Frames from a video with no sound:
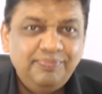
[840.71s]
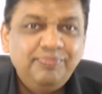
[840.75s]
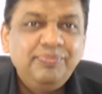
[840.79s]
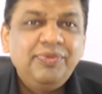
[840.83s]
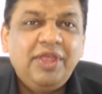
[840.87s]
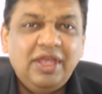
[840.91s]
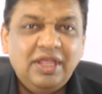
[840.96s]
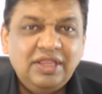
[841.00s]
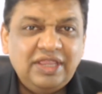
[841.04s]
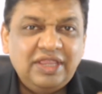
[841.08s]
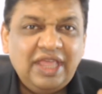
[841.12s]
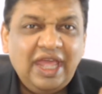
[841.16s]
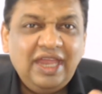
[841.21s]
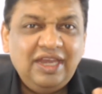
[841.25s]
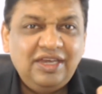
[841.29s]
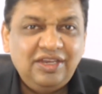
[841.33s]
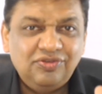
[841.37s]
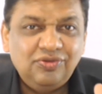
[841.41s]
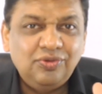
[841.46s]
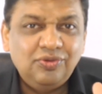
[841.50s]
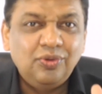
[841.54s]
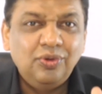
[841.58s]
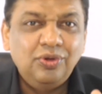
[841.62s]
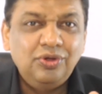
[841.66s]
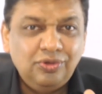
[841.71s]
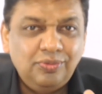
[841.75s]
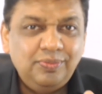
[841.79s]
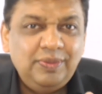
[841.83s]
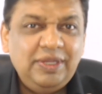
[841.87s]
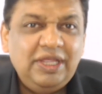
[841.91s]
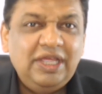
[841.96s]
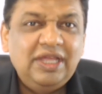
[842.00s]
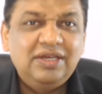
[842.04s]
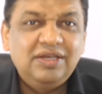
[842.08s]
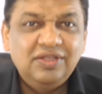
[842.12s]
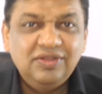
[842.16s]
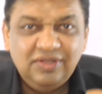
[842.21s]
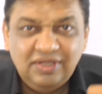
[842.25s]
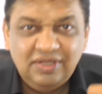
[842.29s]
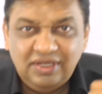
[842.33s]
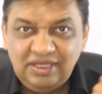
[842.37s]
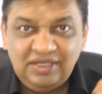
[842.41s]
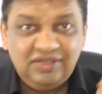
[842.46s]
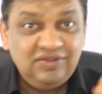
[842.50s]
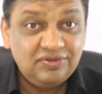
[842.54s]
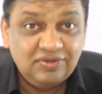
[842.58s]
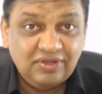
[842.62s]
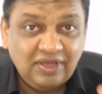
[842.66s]
That is going to be another
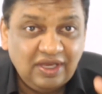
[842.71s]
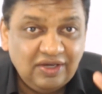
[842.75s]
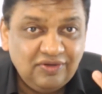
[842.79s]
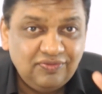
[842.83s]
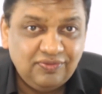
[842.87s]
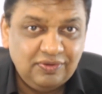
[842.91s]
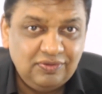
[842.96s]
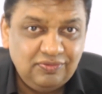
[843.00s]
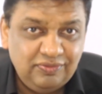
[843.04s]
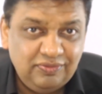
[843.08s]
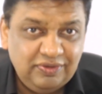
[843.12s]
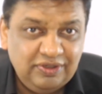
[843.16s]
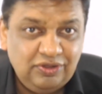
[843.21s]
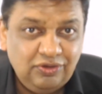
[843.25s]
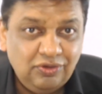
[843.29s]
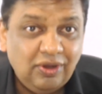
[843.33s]
insightful video, I